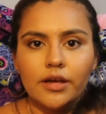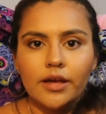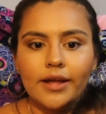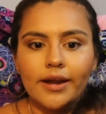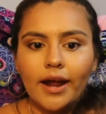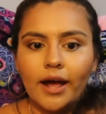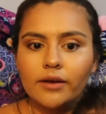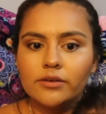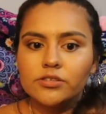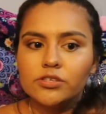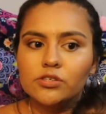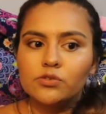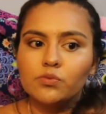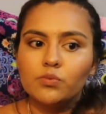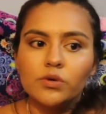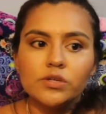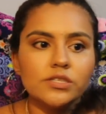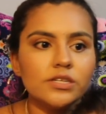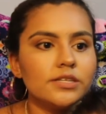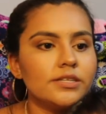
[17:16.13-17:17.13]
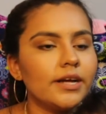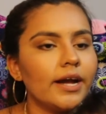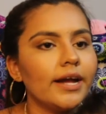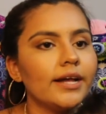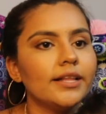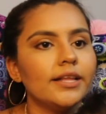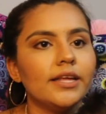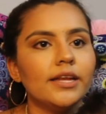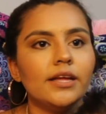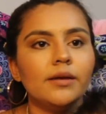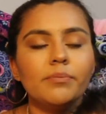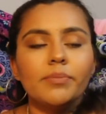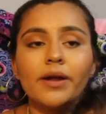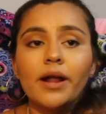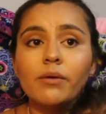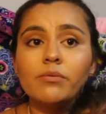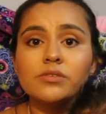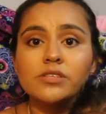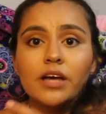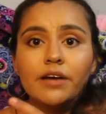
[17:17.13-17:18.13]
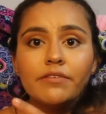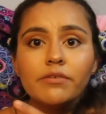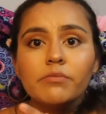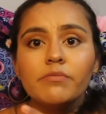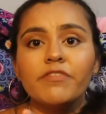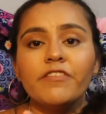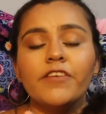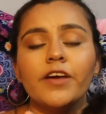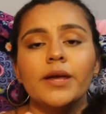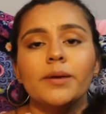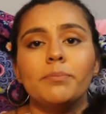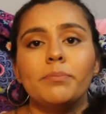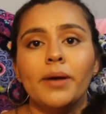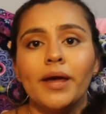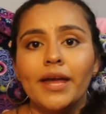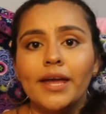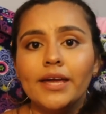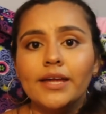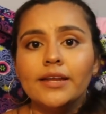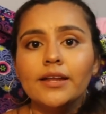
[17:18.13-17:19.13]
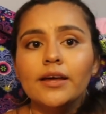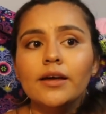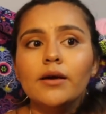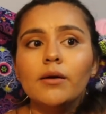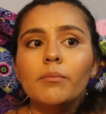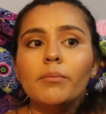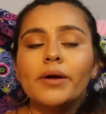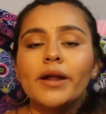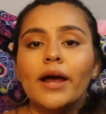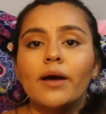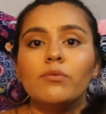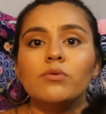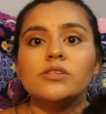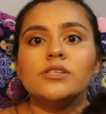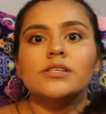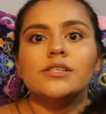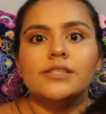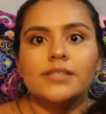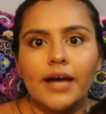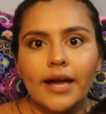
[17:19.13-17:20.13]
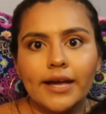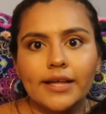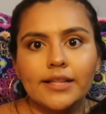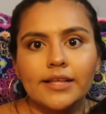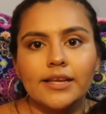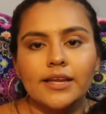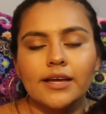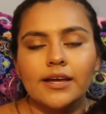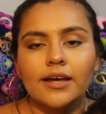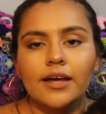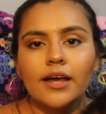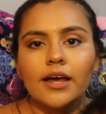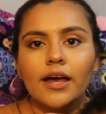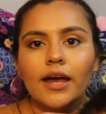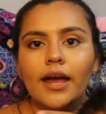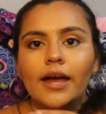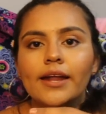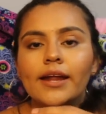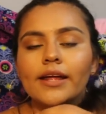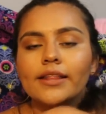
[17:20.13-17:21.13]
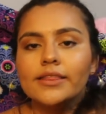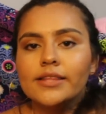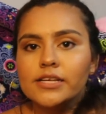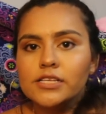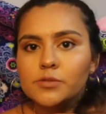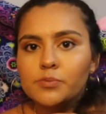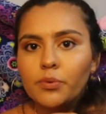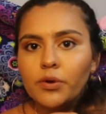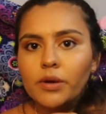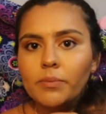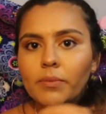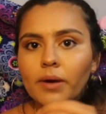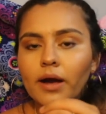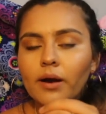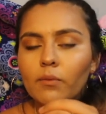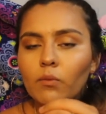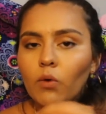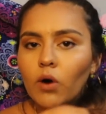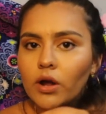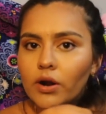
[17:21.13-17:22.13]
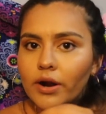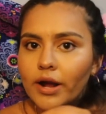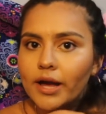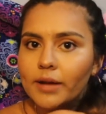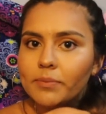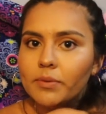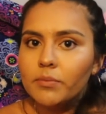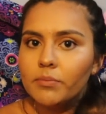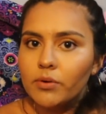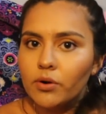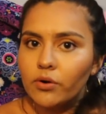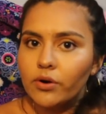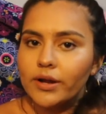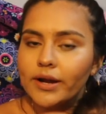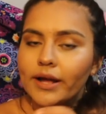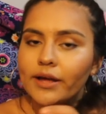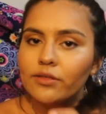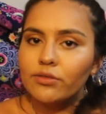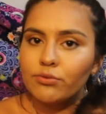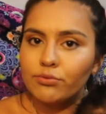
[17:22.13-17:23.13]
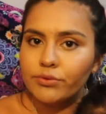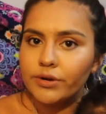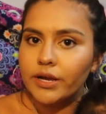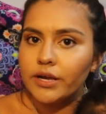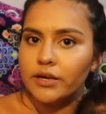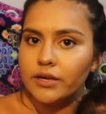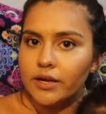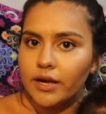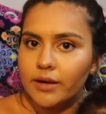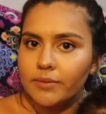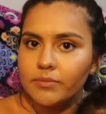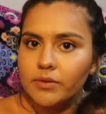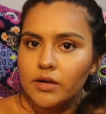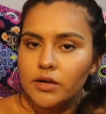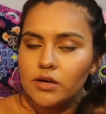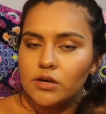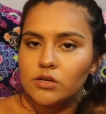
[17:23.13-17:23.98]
And I just wasn't dilating, but I was having pain, but I wasn't dilating. And at this point, my water had been broken at 3 a.m.